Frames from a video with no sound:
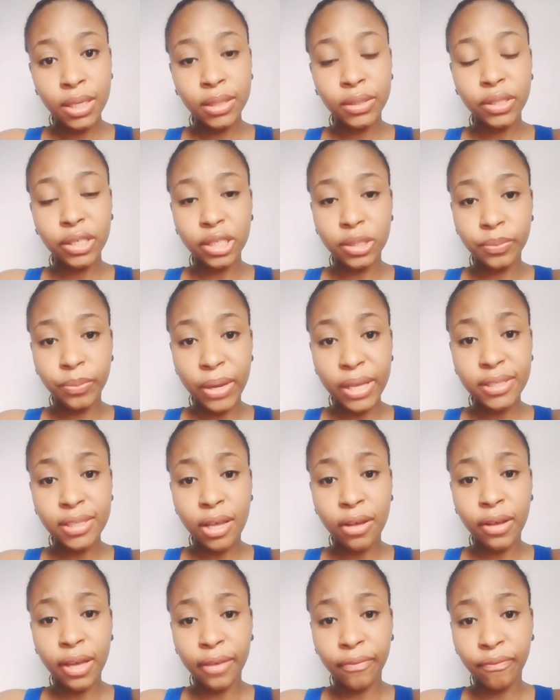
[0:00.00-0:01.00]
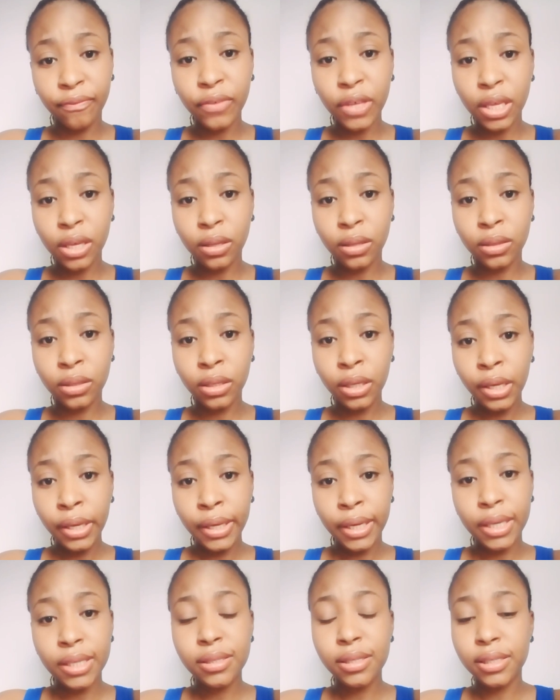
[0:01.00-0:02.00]
to express how I feel,
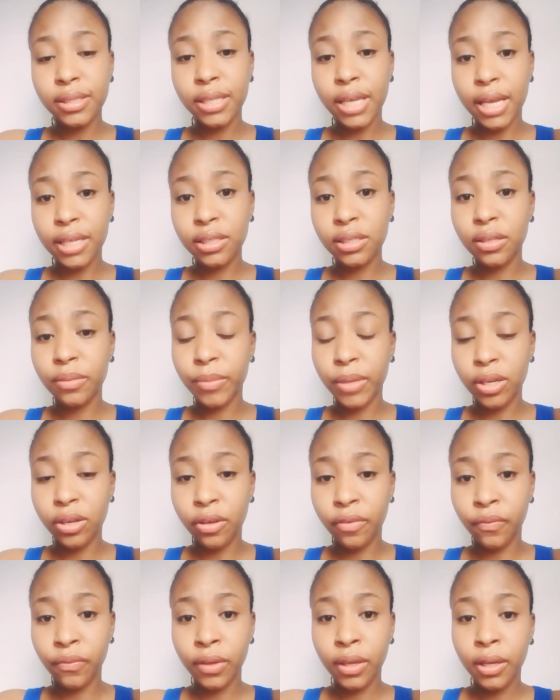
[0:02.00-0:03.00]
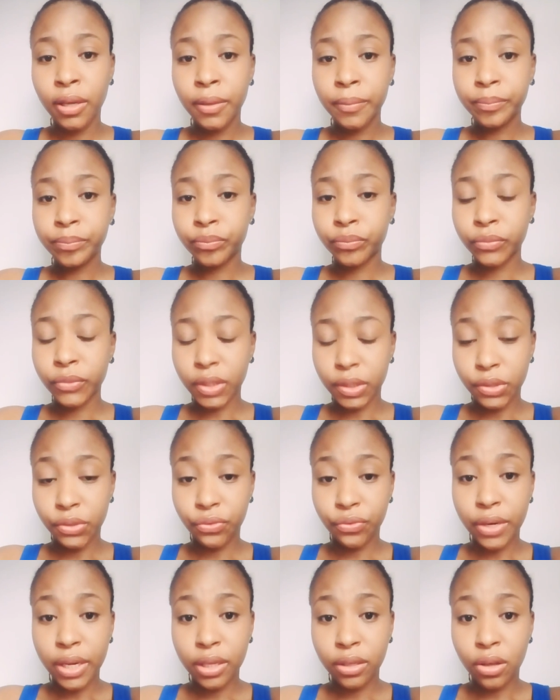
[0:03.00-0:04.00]
is a testament of the
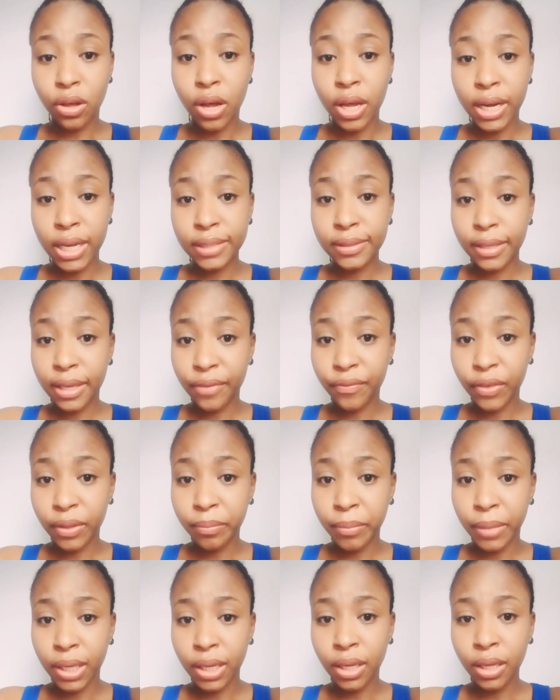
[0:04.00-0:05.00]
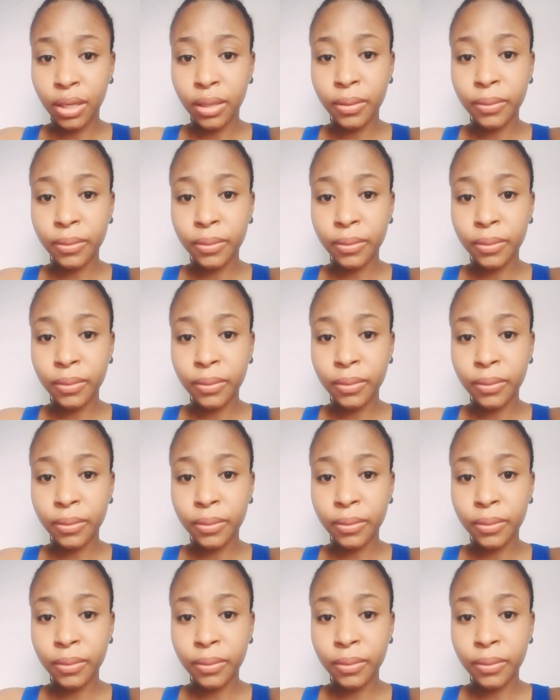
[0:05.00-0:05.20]
strength God has given me.